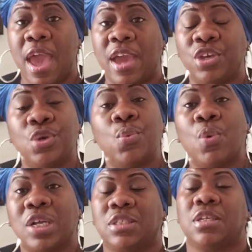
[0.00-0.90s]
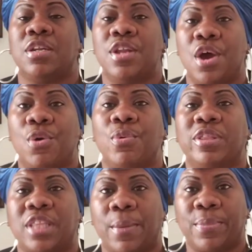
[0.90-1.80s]
And you want to know
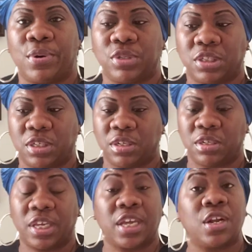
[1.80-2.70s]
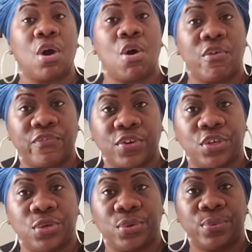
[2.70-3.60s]
what that person can offer
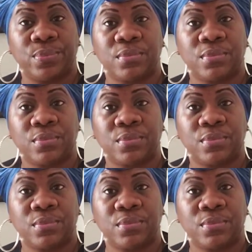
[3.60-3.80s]
you.